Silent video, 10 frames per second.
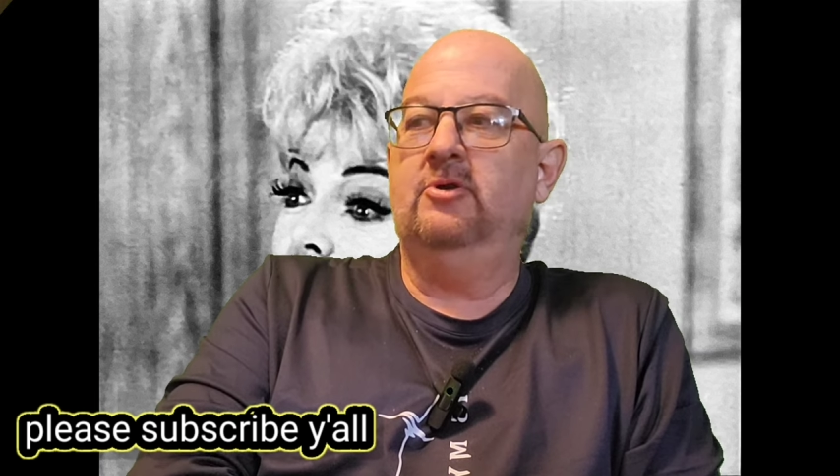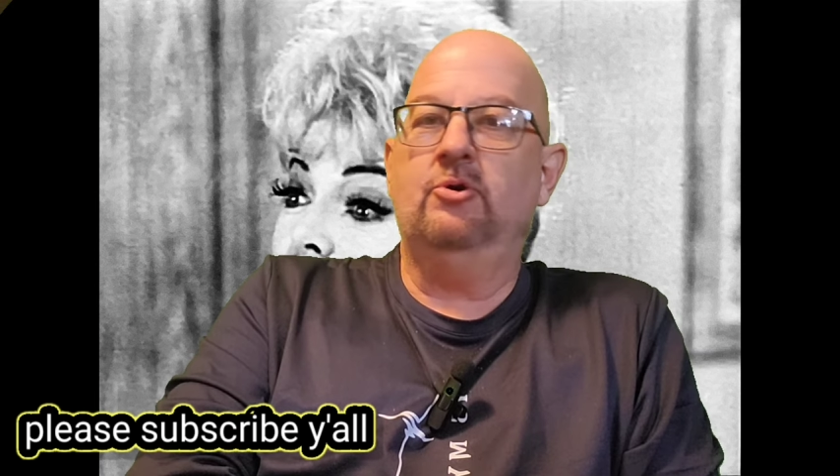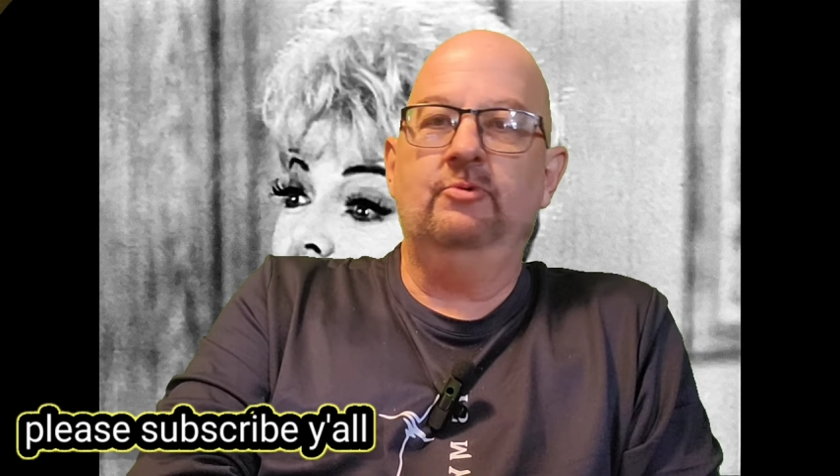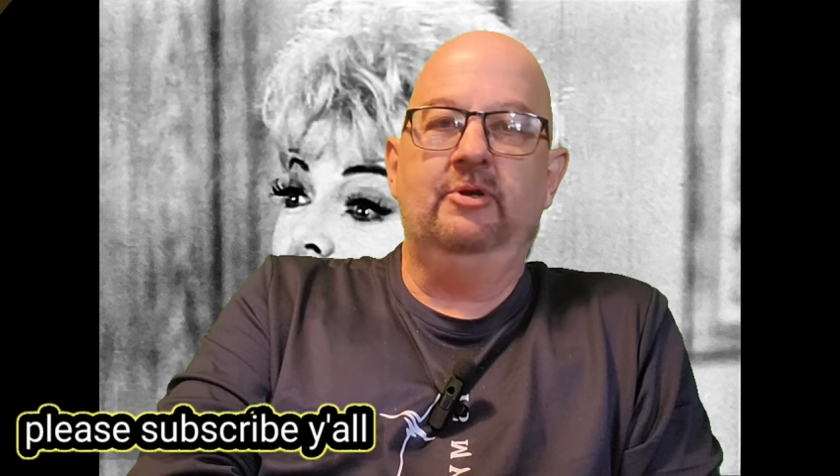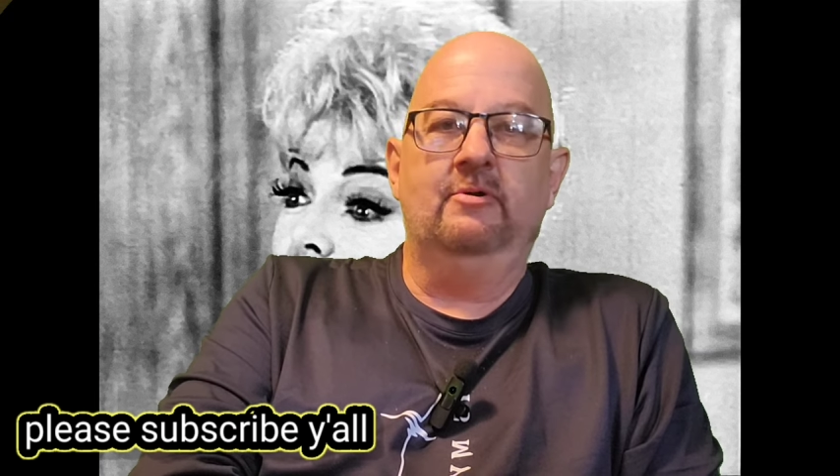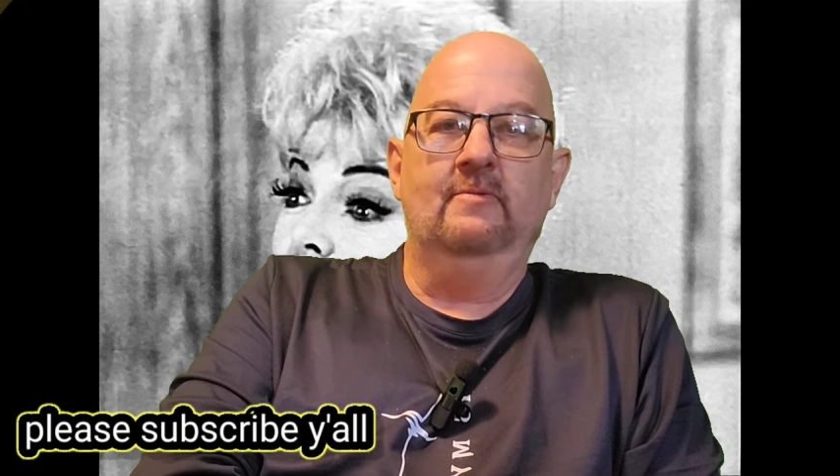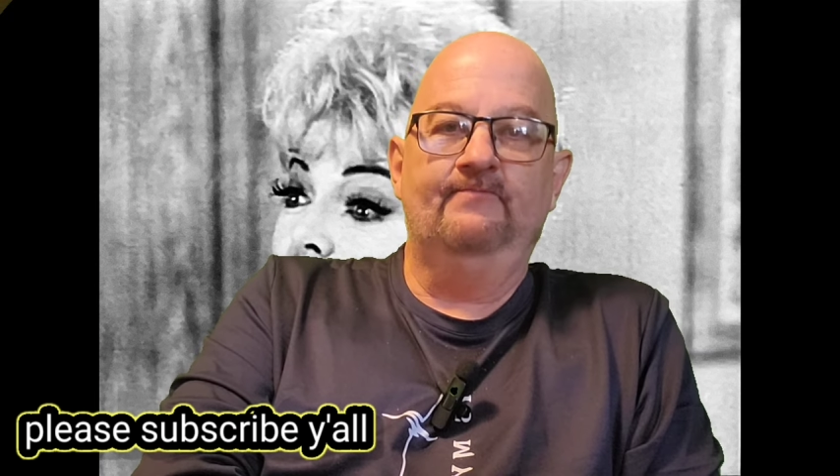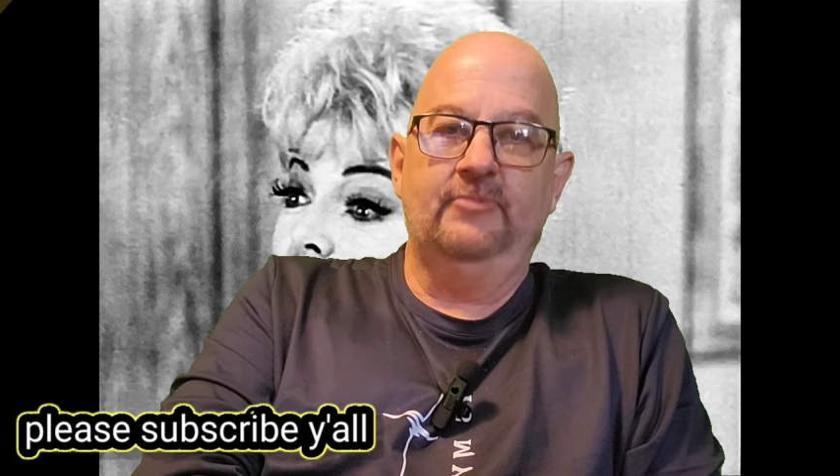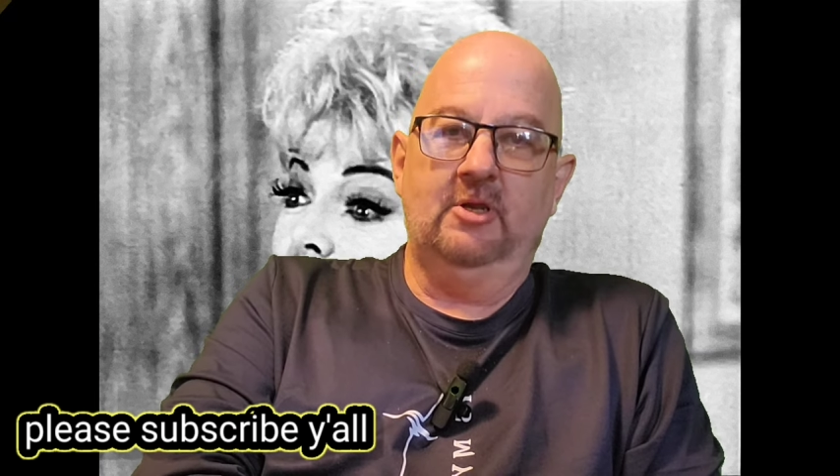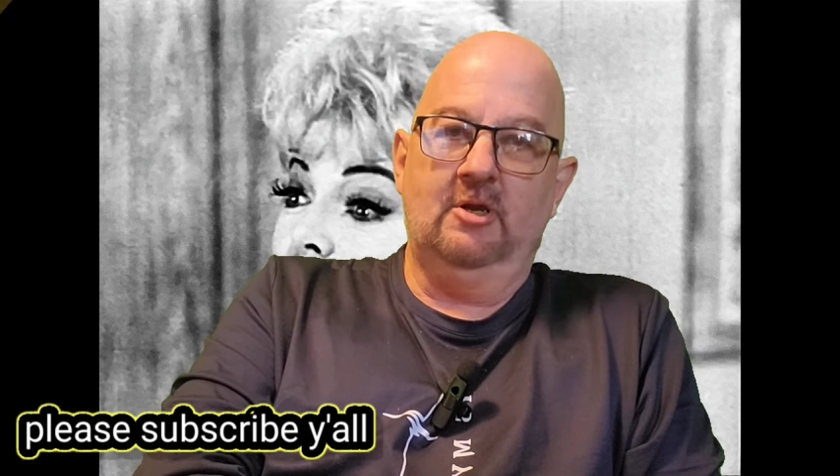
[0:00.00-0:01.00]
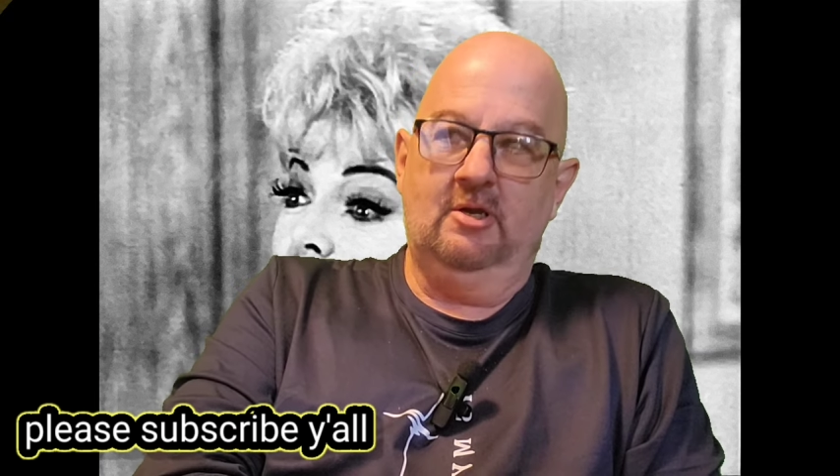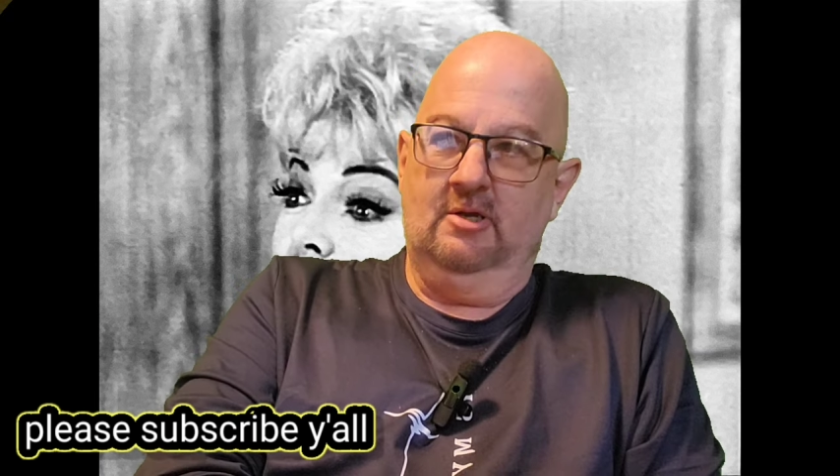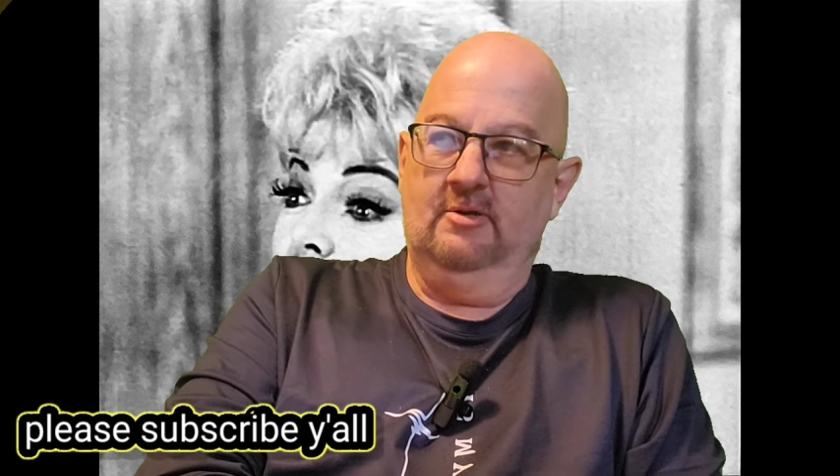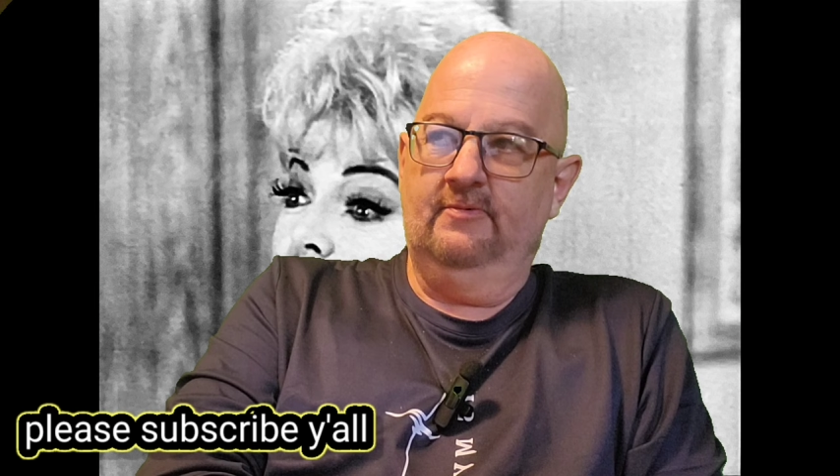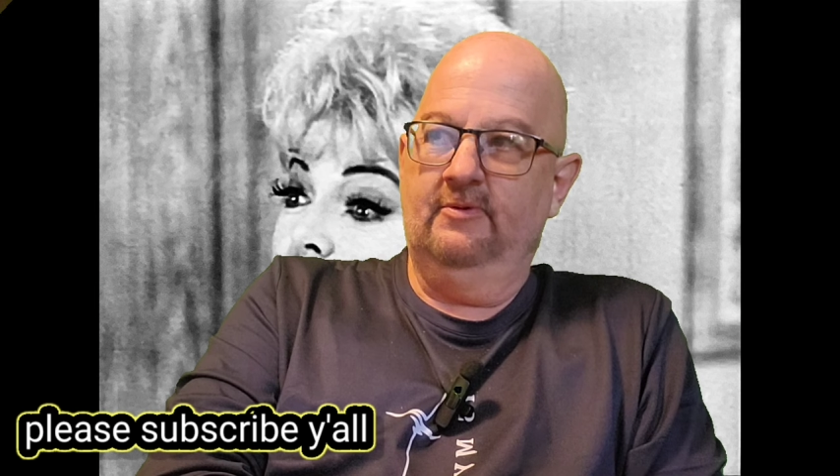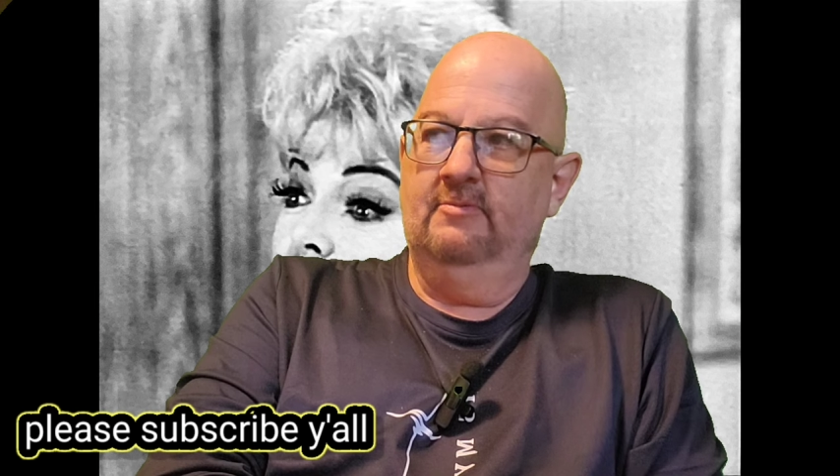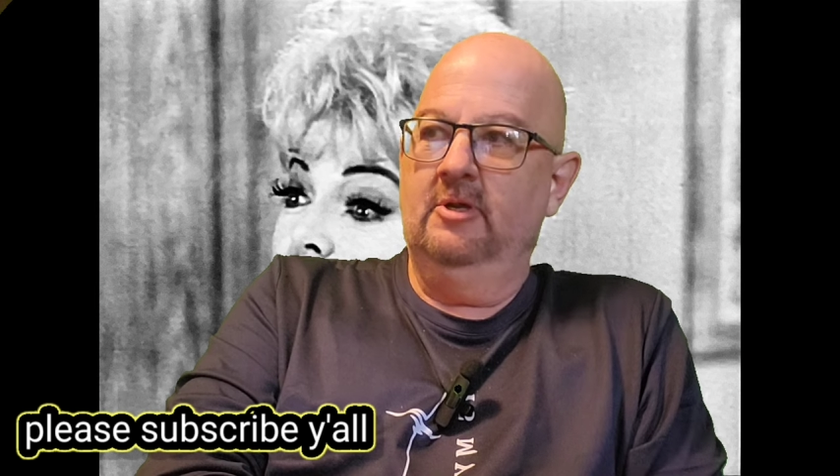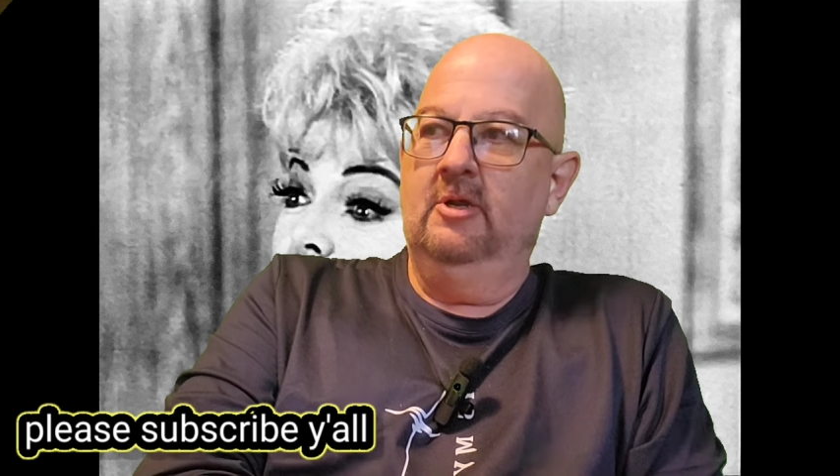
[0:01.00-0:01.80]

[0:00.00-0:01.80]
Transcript: and career of